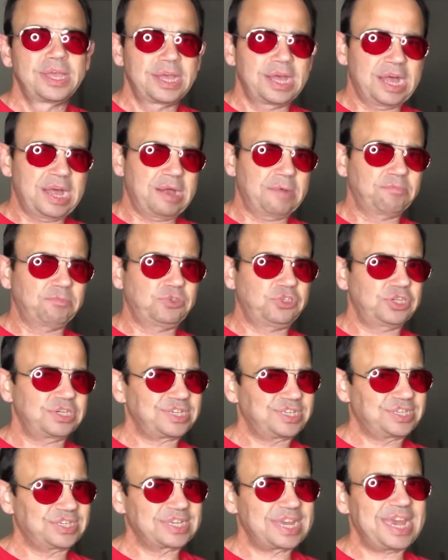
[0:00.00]
I'm
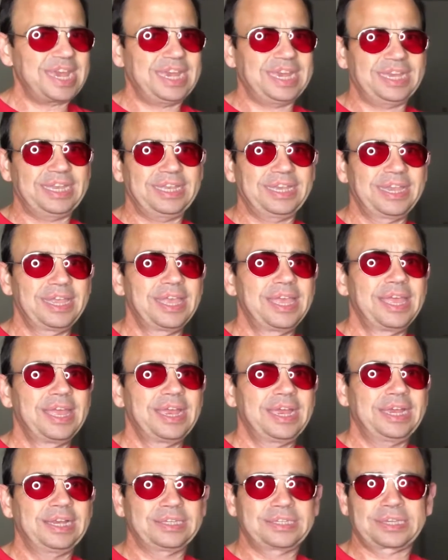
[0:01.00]
just saying
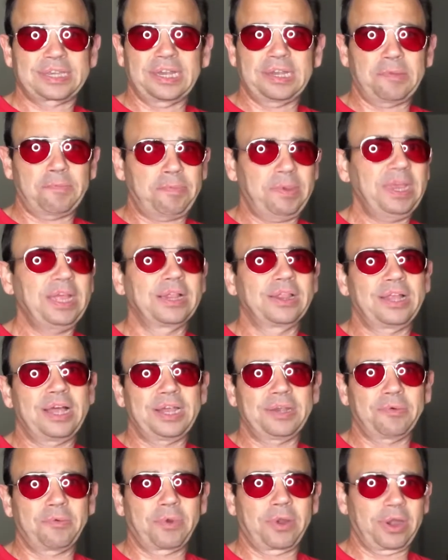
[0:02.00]
it's going to be a
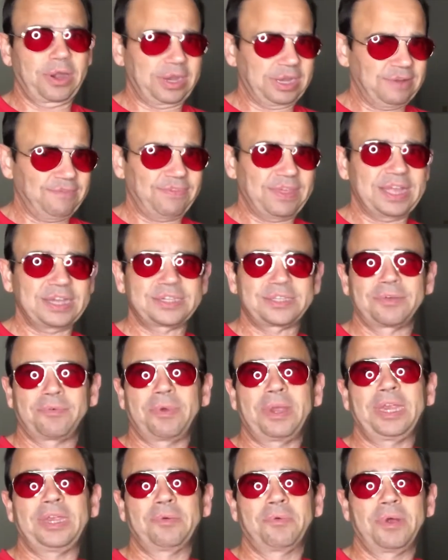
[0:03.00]
lot of work. And if that's the
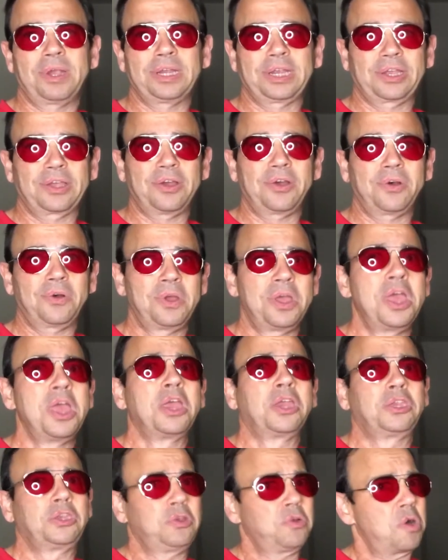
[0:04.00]
way you want to go,
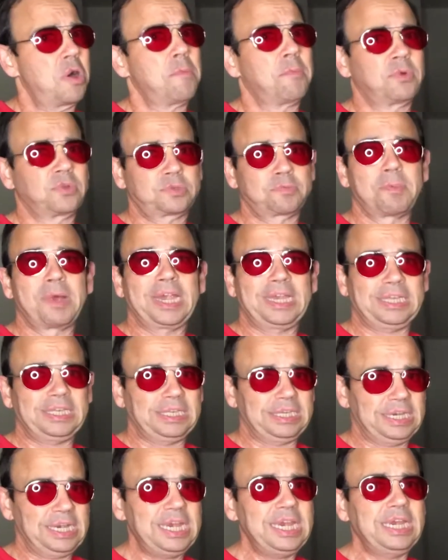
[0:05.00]
you almost might
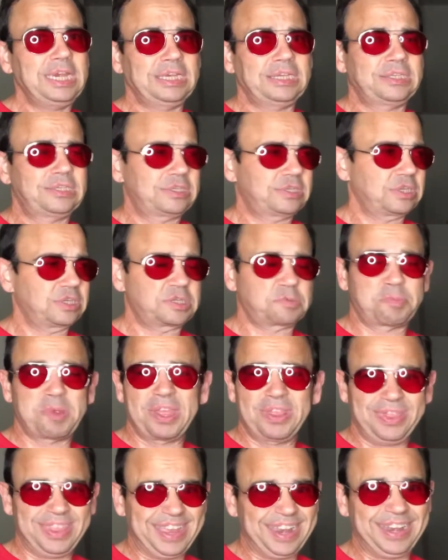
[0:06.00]
need to
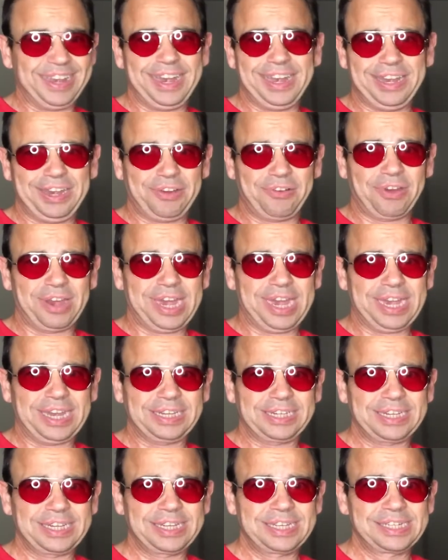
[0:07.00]
spend that 80
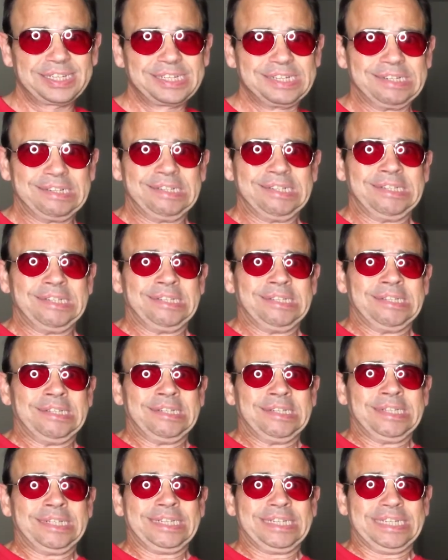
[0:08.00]
grand.
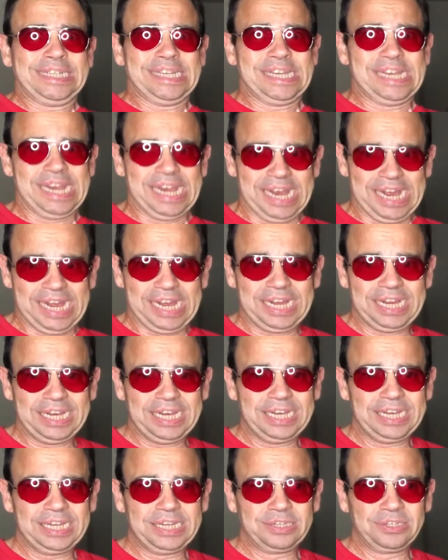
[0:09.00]
Yeah.
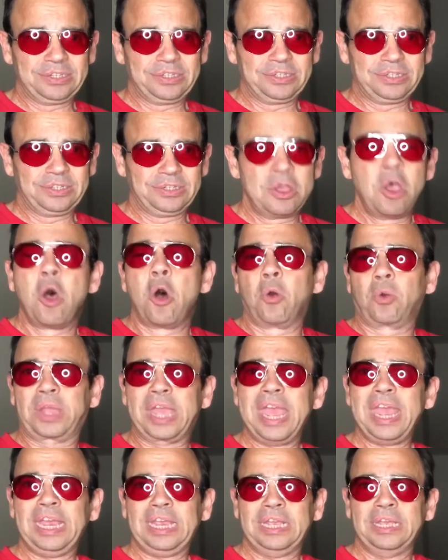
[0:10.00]

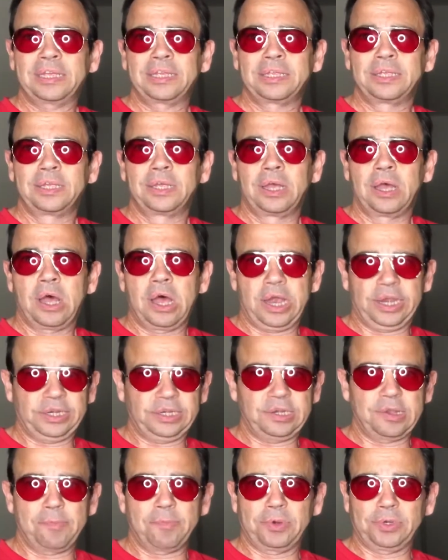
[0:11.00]
Okay, on to
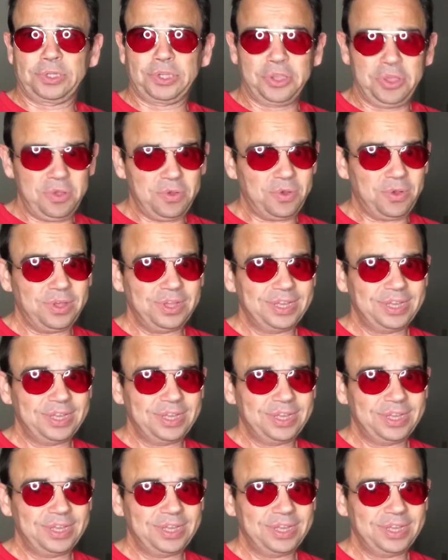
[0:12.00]
number 2.